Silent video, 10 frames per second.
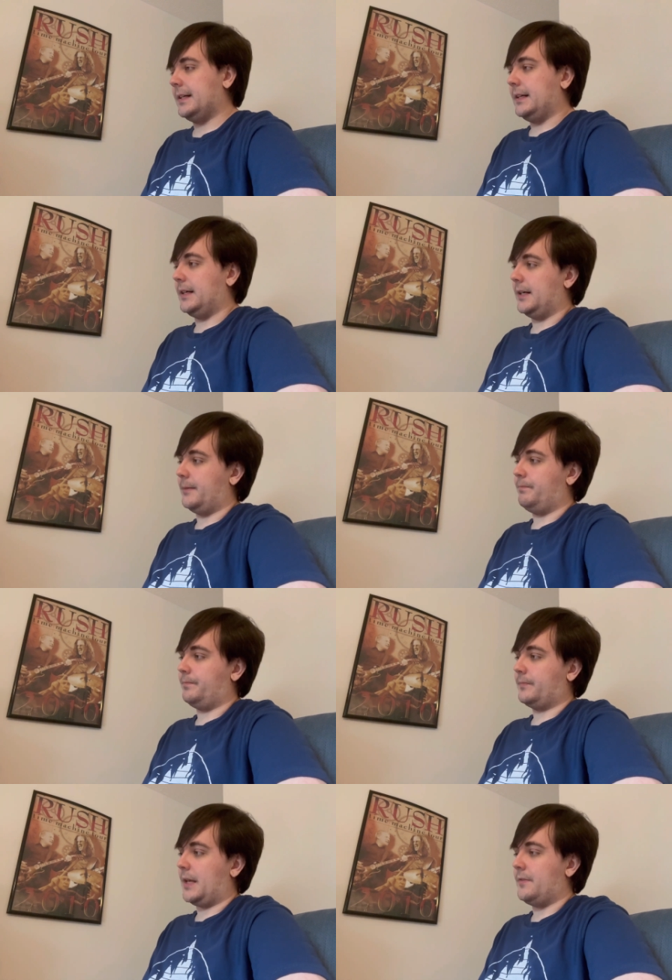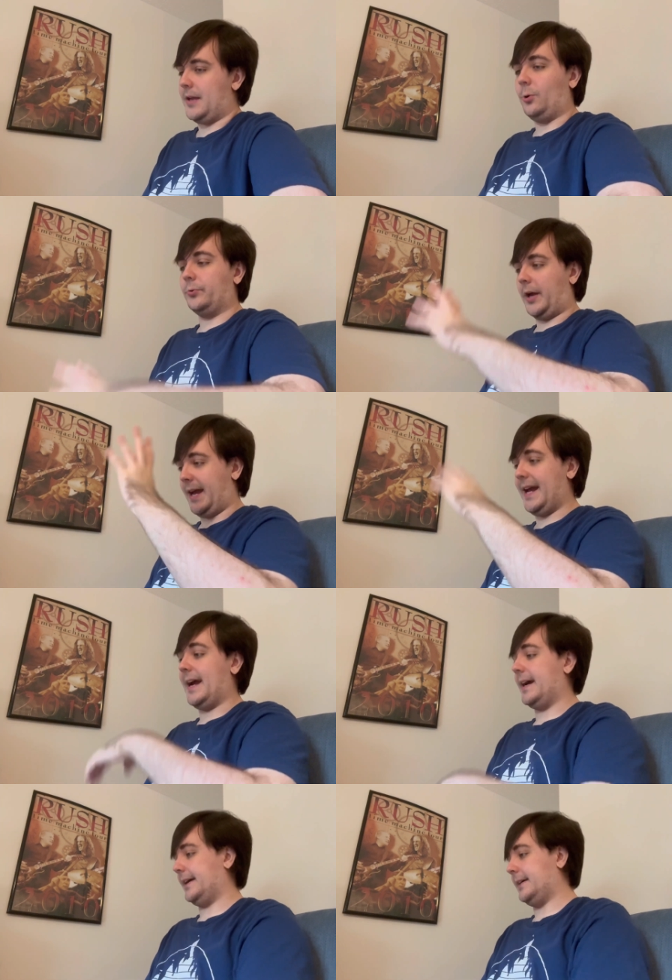um, the old
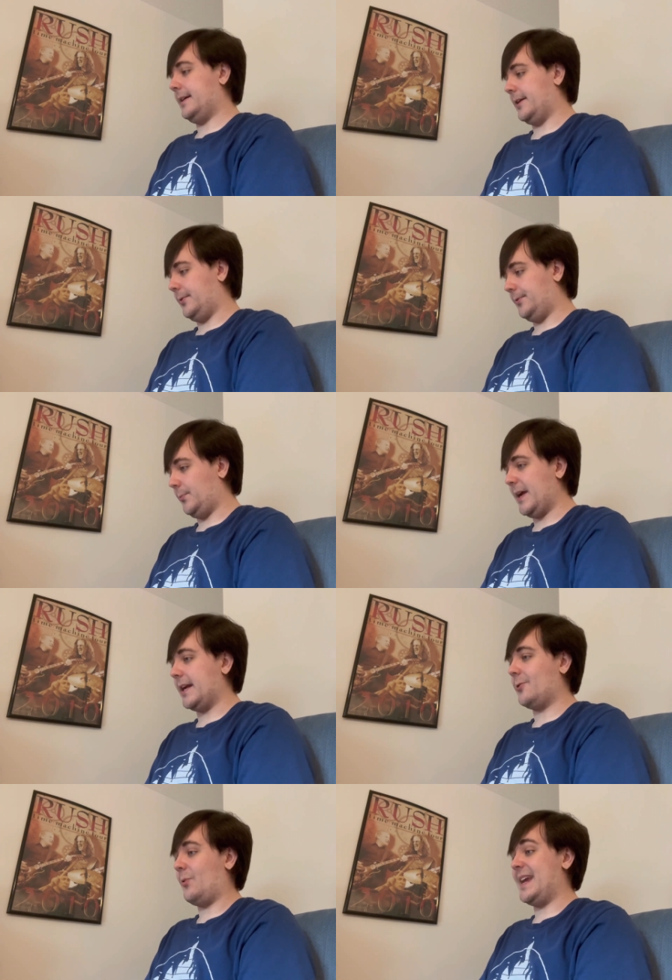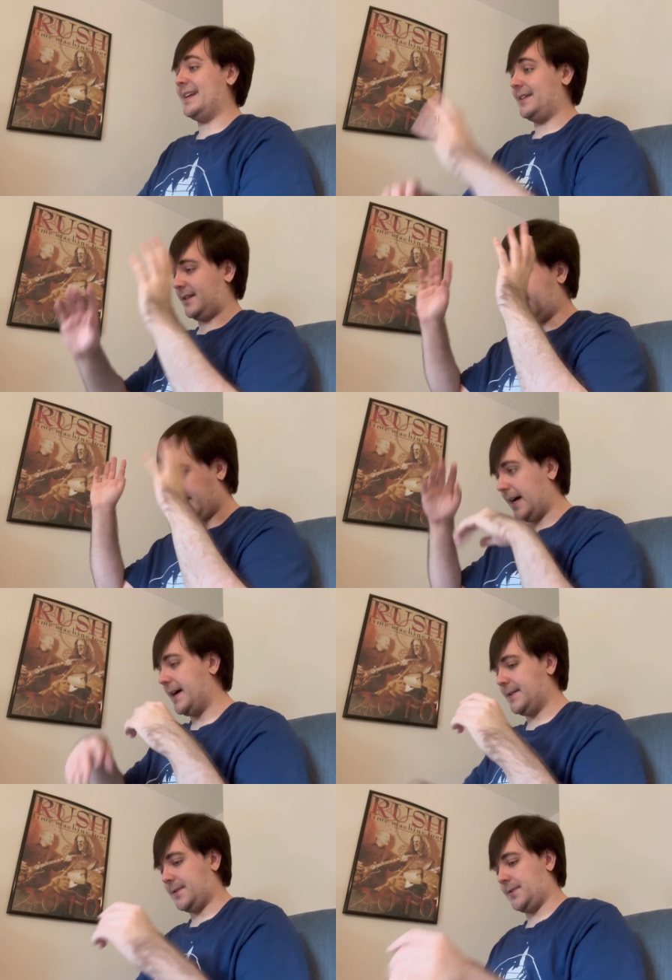hag. You know, the wicked queen in
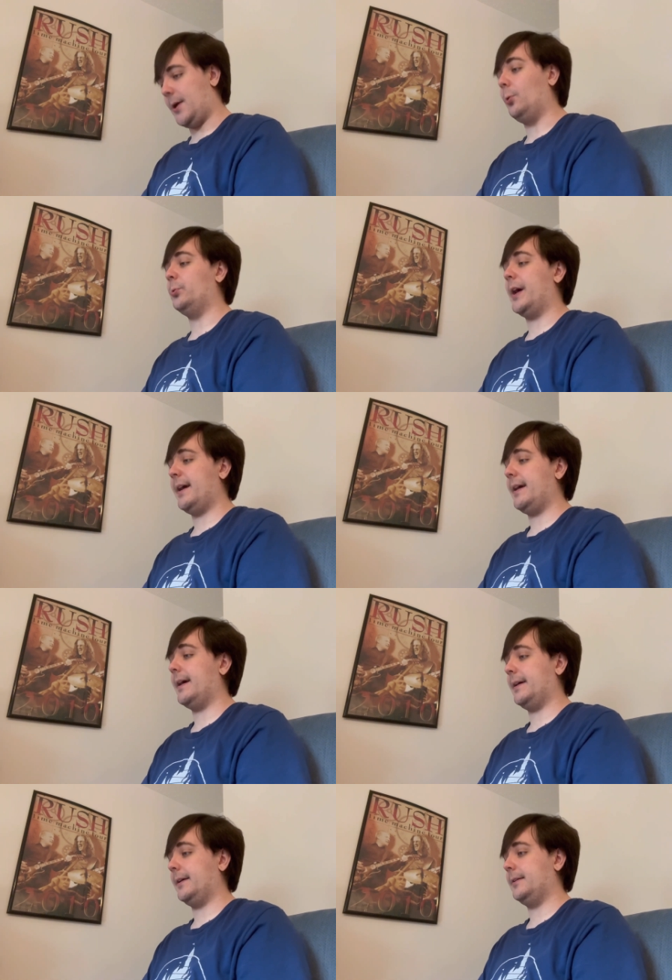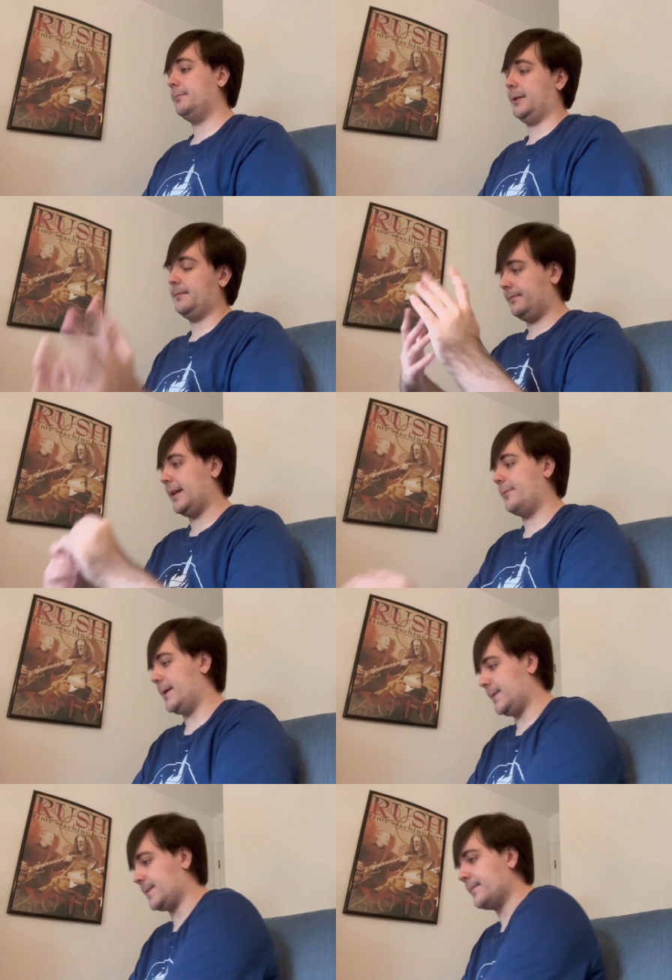disguise is the old hag. But
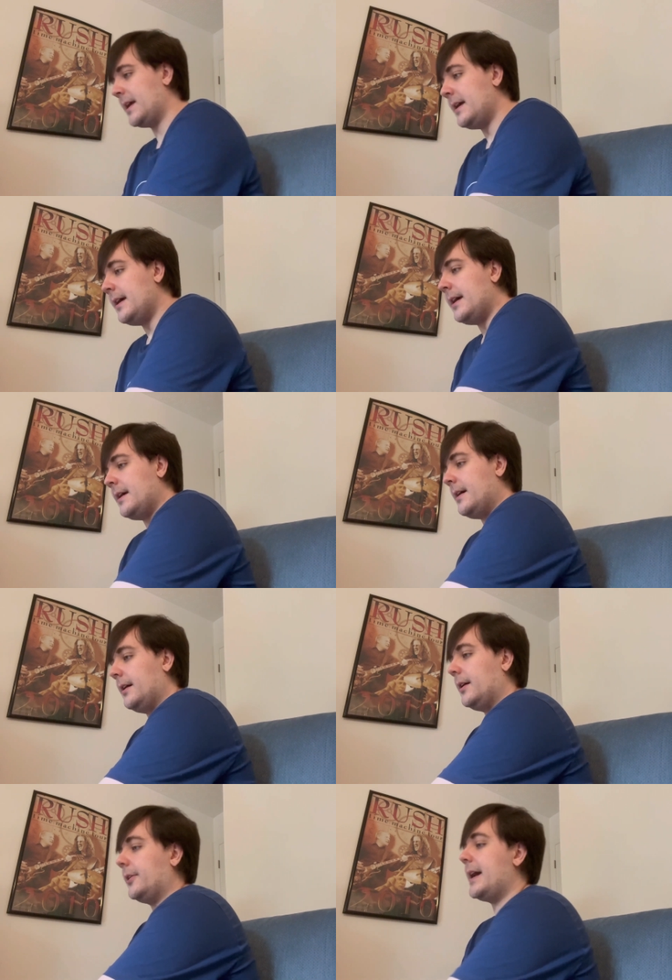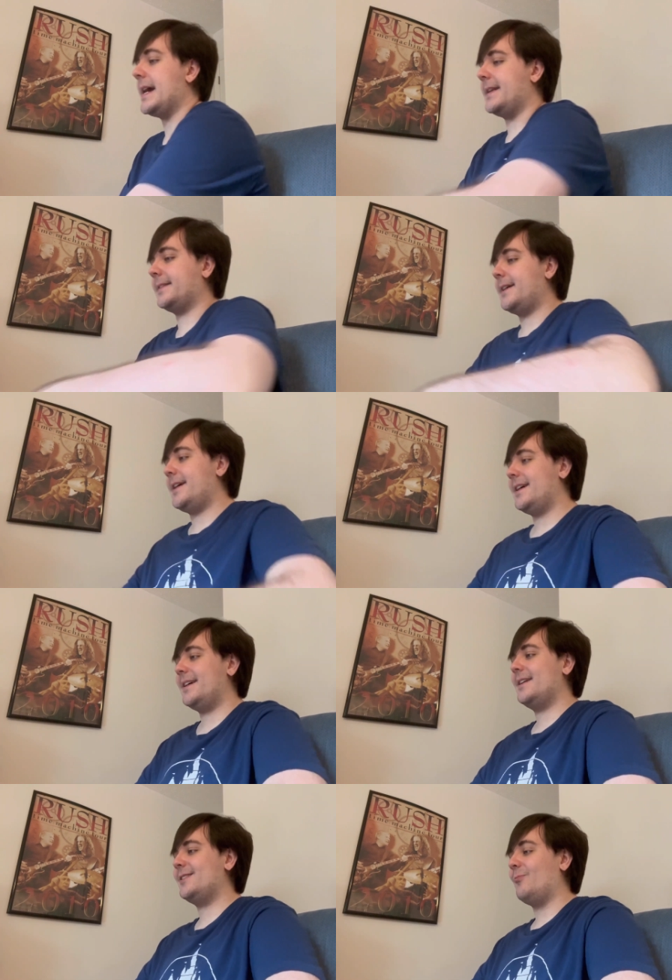anyways, all right.
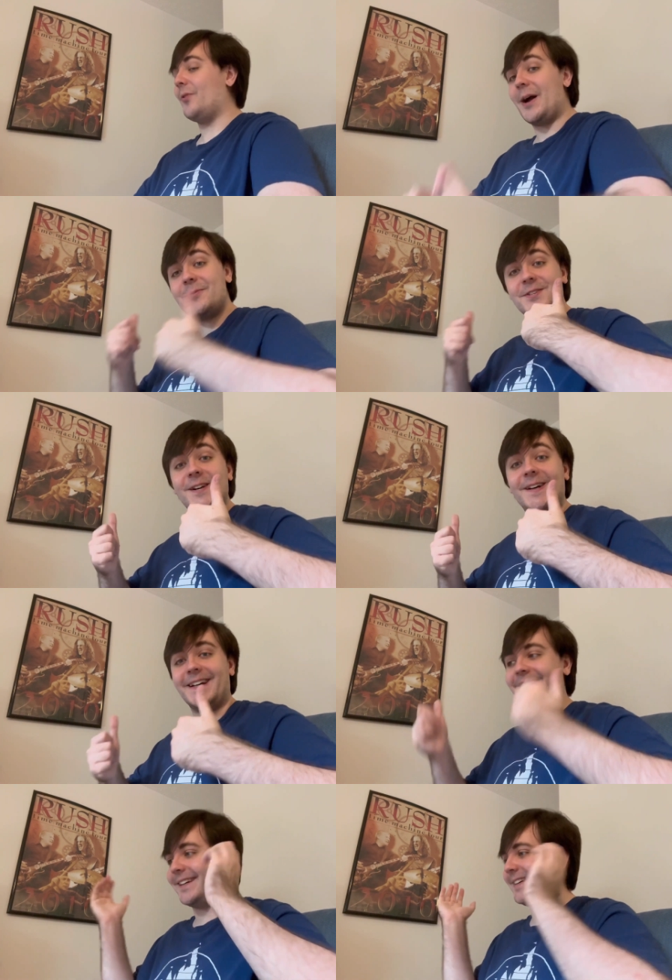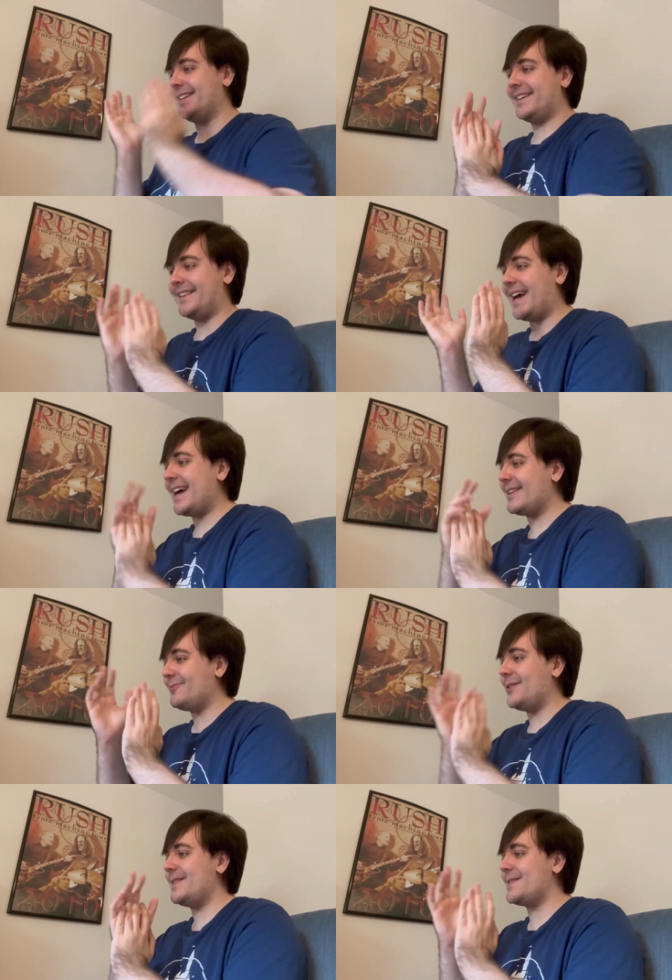Well, that was good. That
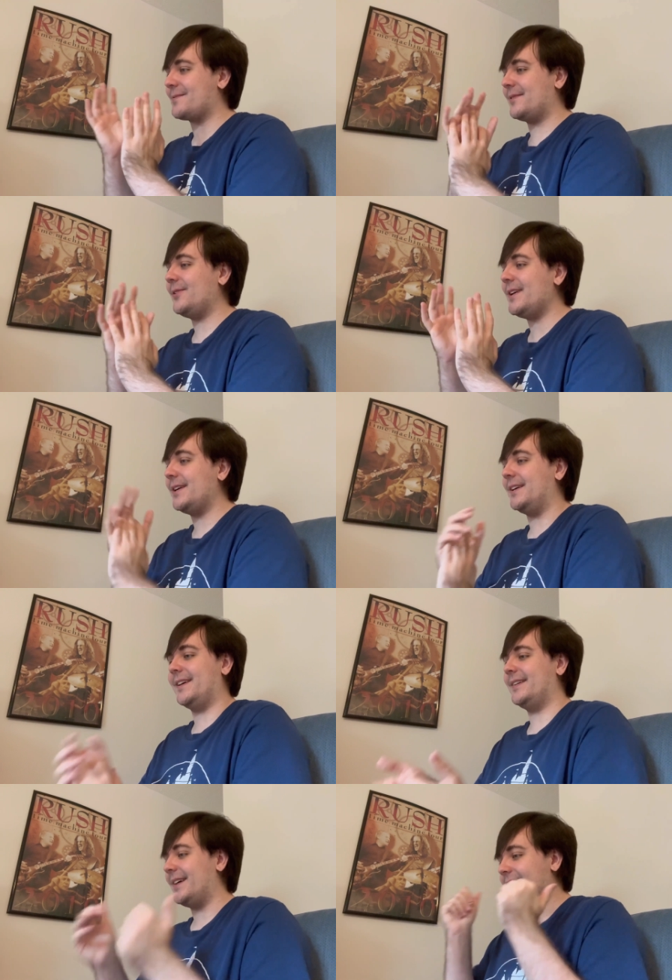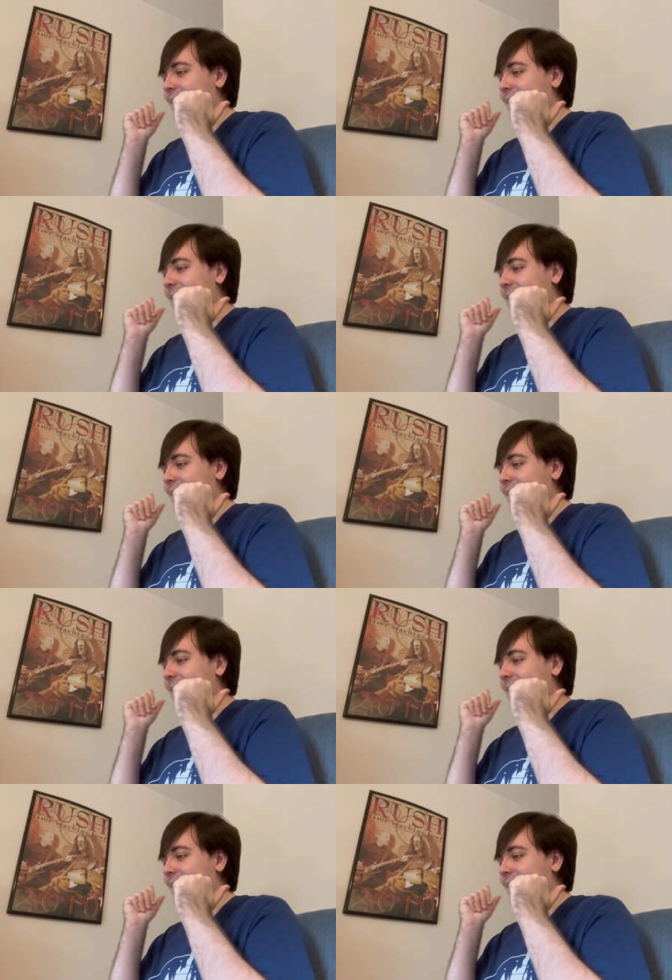was really good.